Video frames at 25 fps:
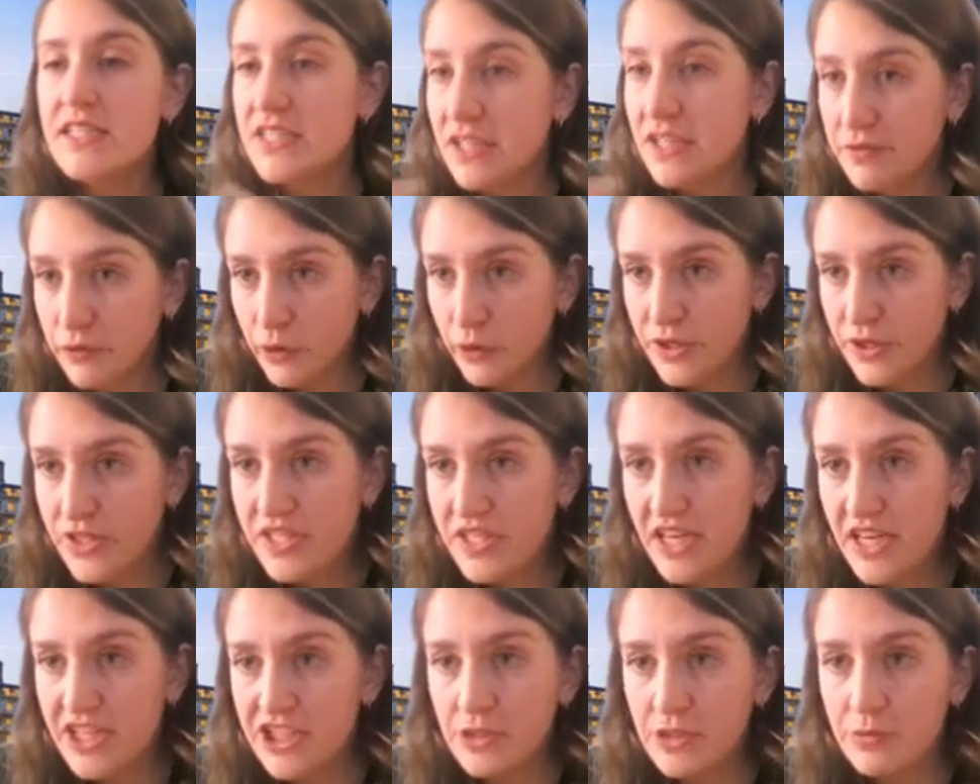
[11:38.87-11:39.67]

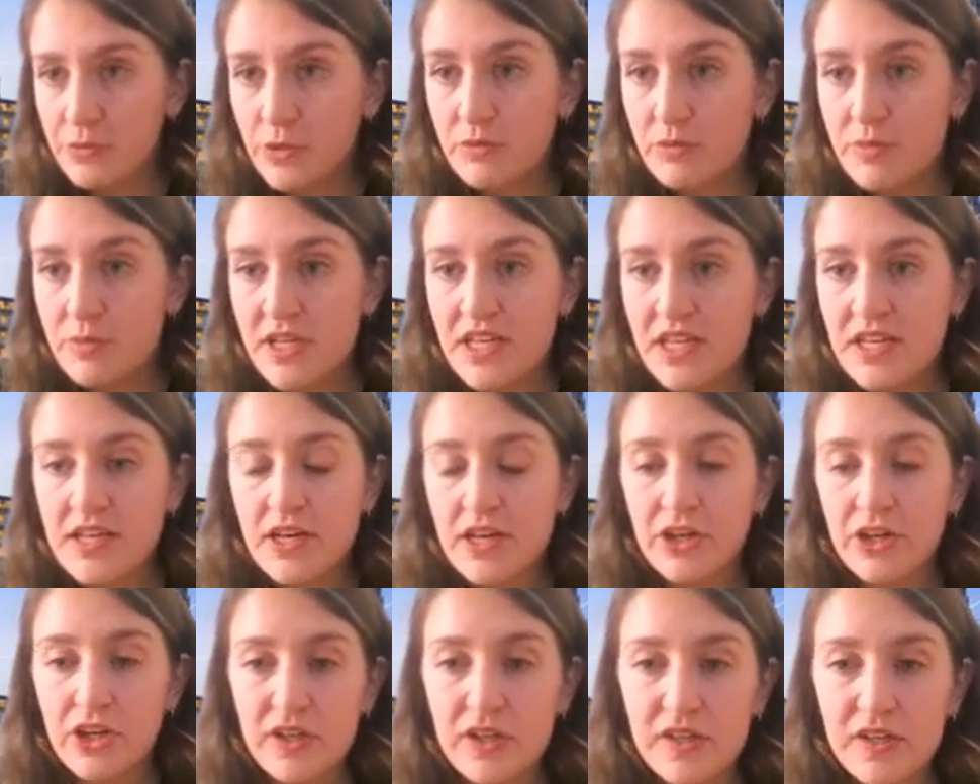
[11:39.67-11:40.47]
Deforestation would
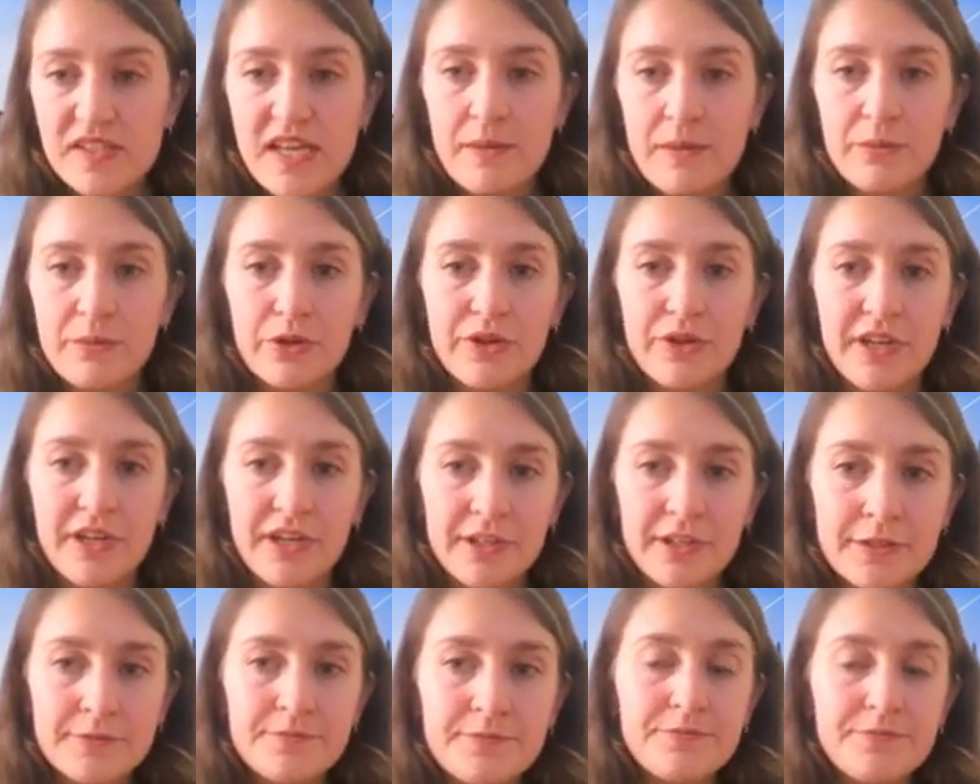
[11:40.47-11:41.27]
be a good example
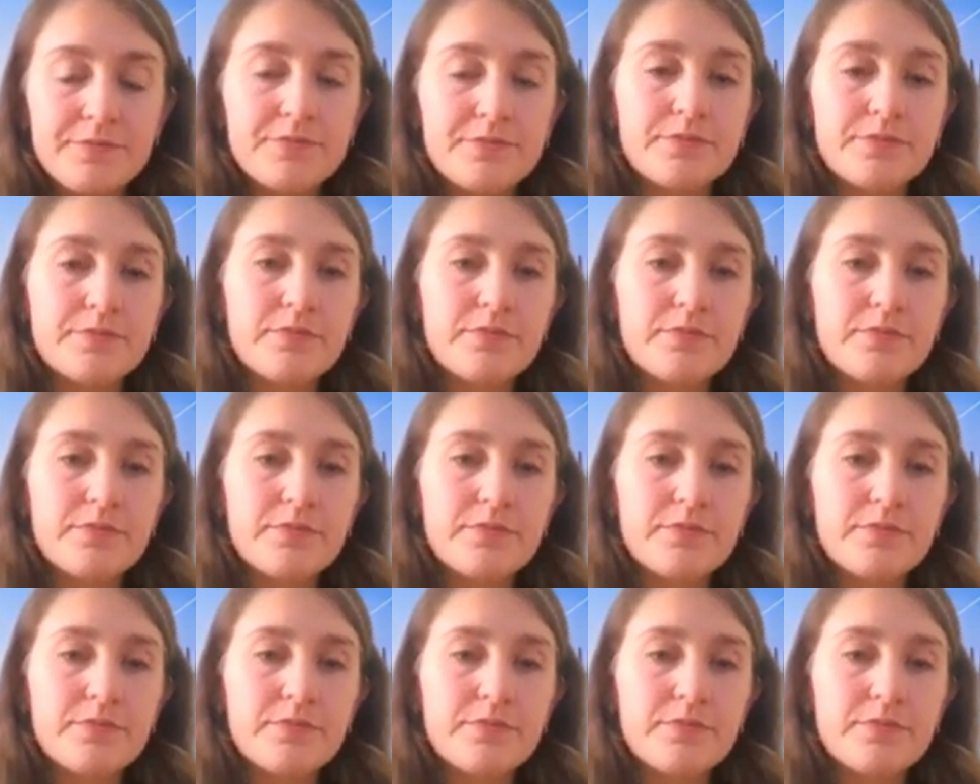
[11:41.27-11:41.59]
here.